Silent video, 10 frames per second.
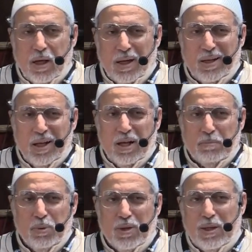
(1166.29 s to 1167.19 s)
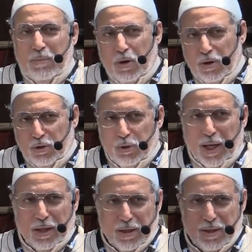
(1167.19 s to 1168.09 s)
Allah put them all to
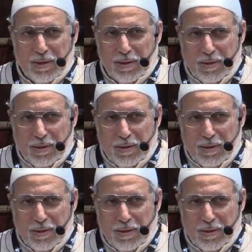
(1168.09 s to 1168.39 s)
death.